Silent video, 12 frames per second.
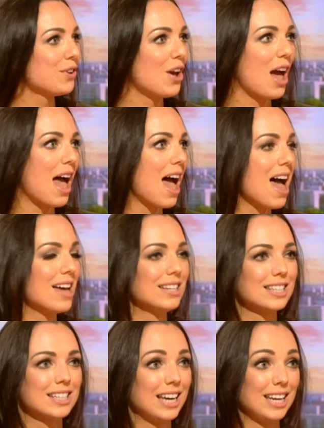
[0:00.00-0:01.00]
for your hair
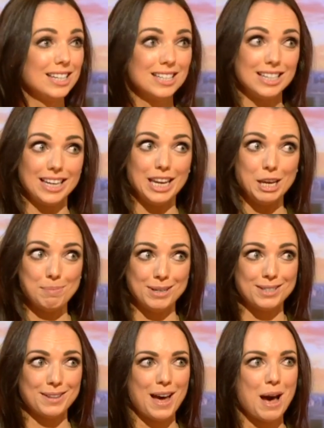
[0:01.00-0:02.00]
and skin, keep
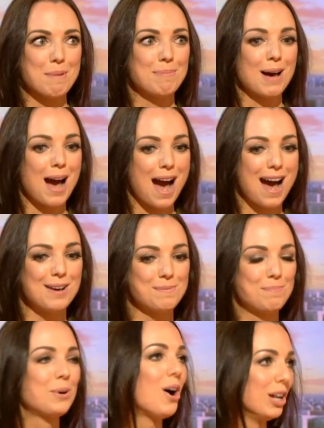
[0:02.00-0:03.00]
it to that, but
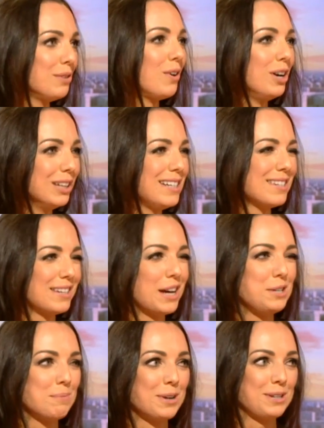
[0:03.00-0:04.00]
put olive oil
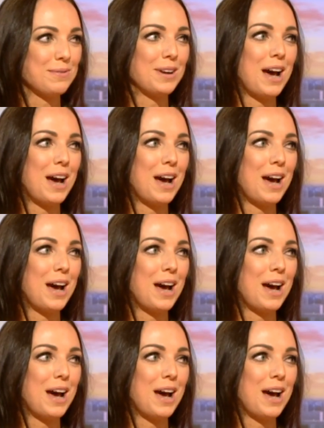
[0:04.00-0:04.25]
inside your body for